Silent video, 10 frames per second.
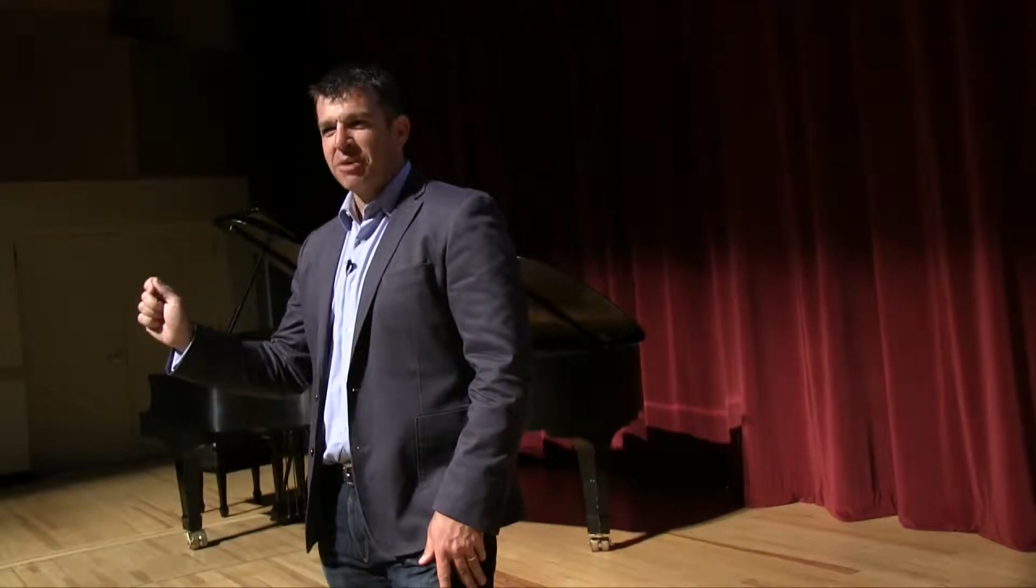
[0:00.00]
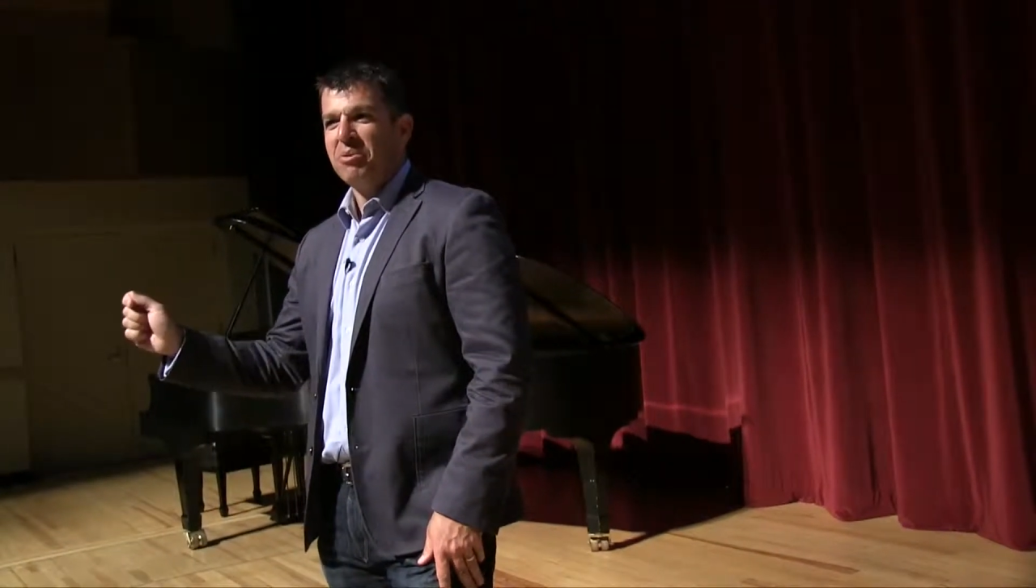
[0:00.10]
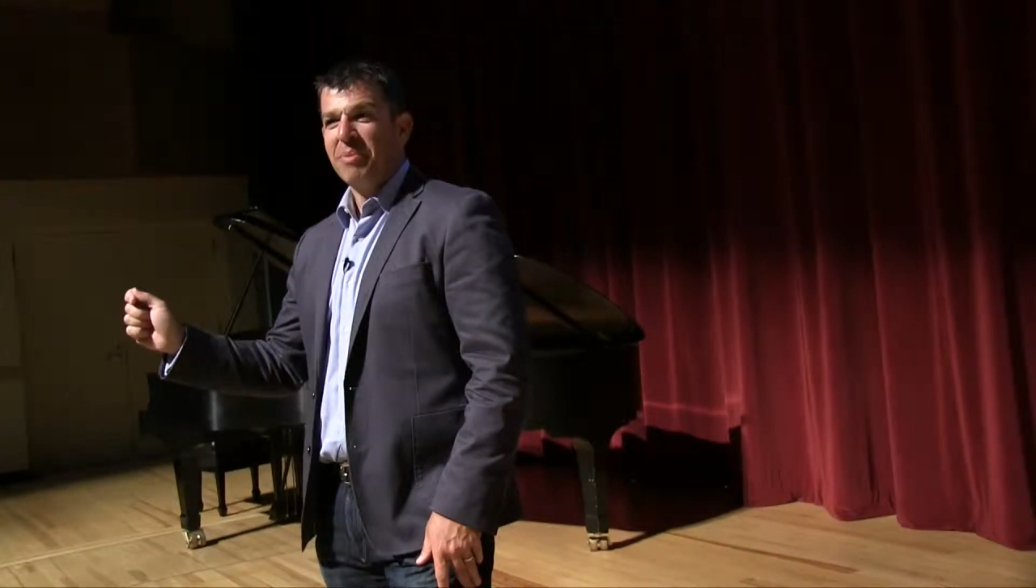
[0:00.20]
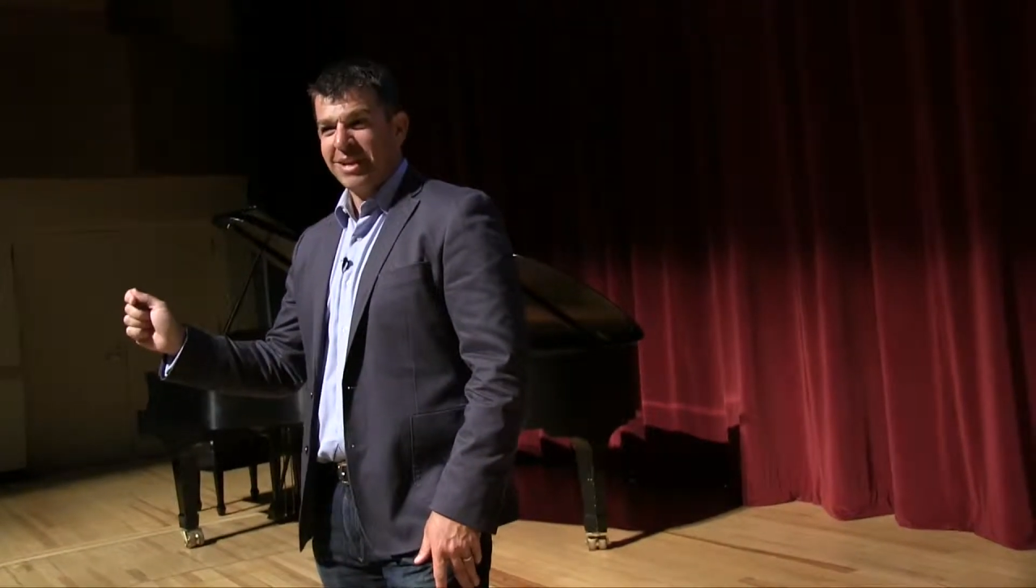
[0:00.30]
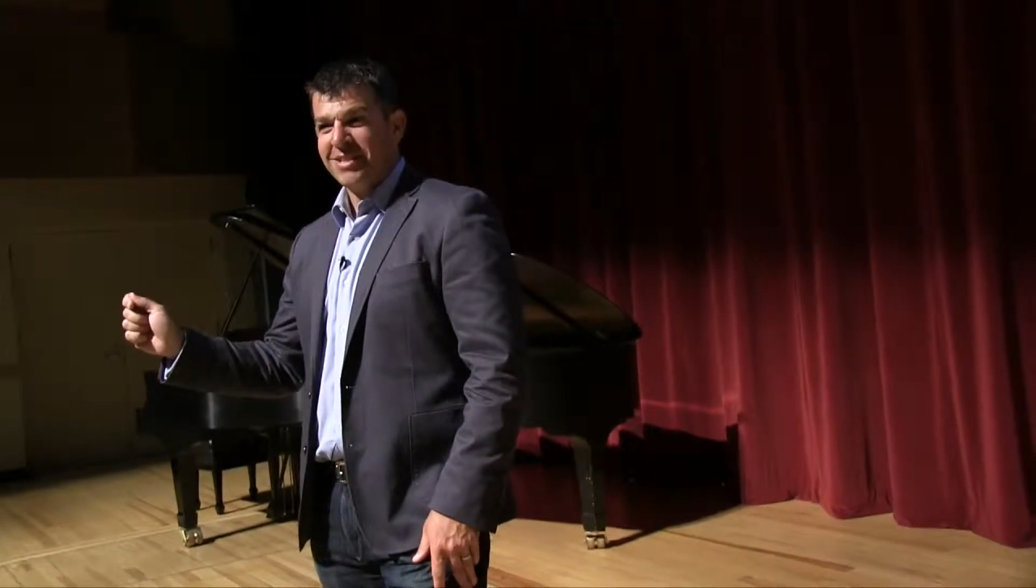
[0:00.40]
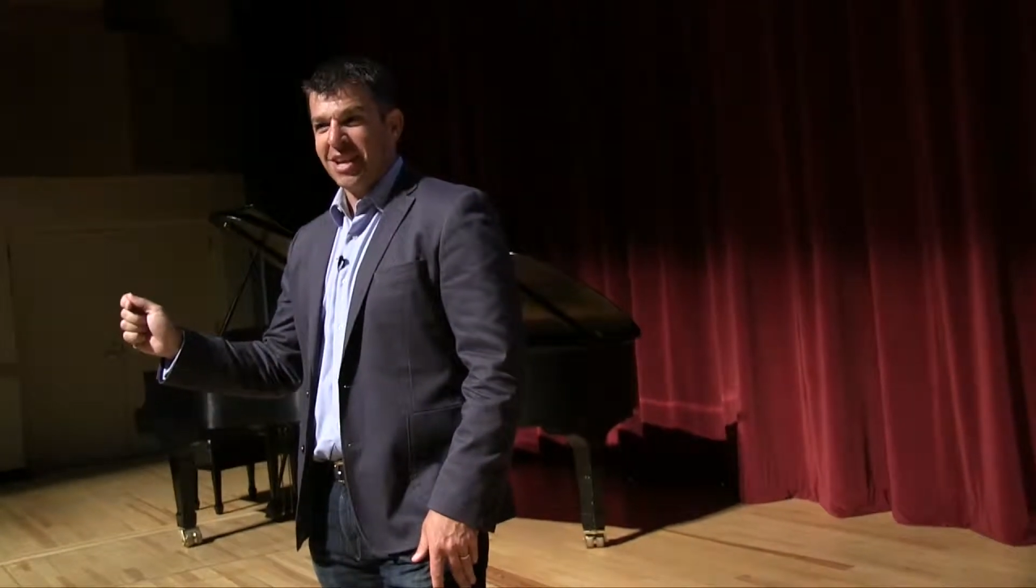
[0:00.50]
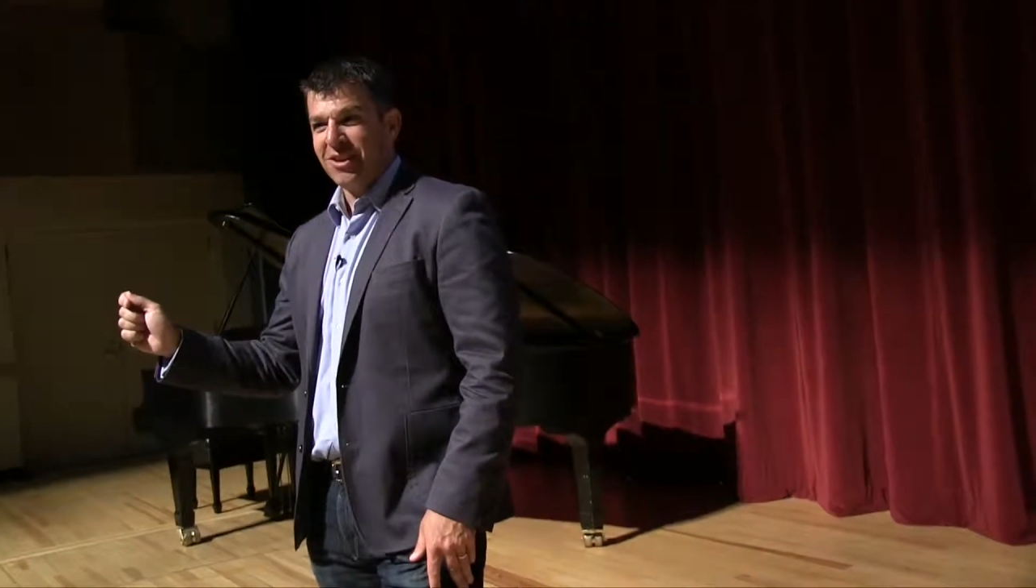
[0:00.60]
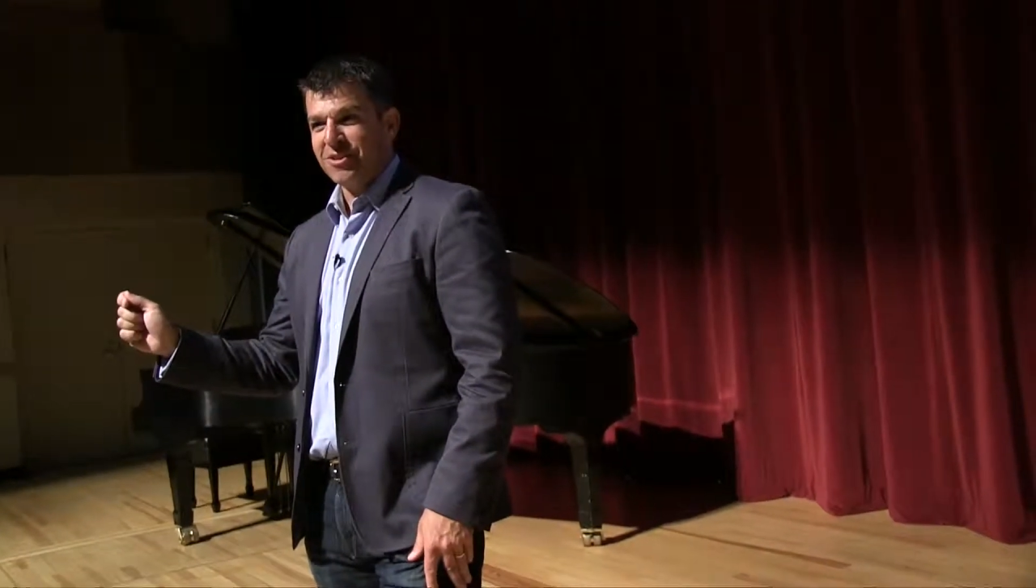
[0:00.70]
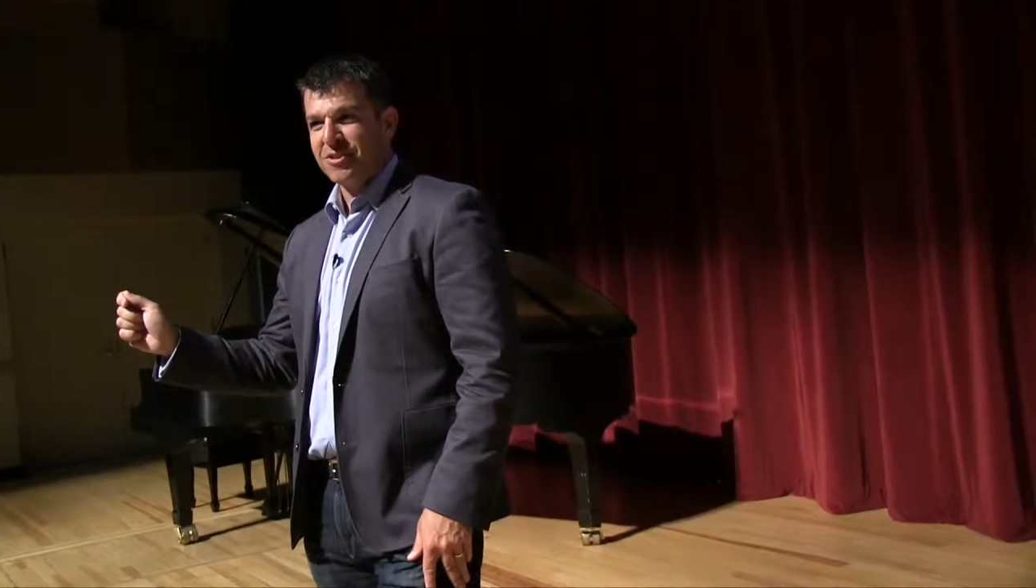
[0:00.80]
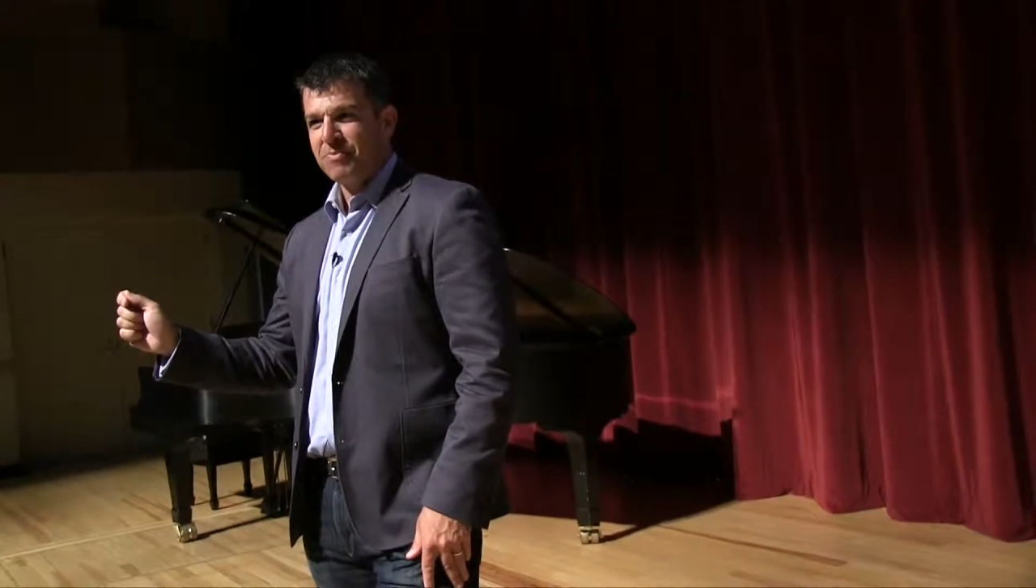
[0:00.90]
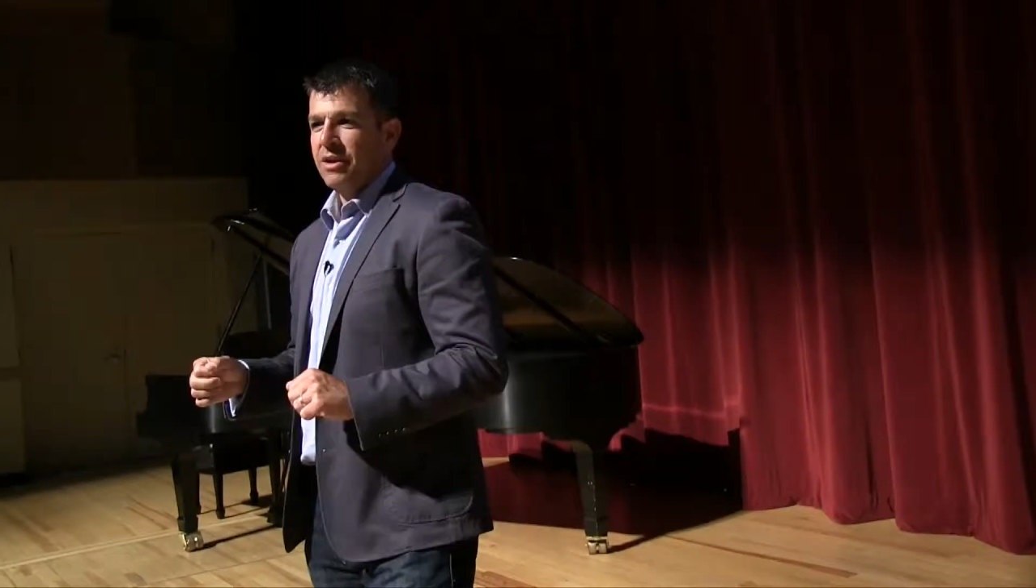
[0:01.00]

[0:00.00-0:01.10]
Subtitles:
my sales.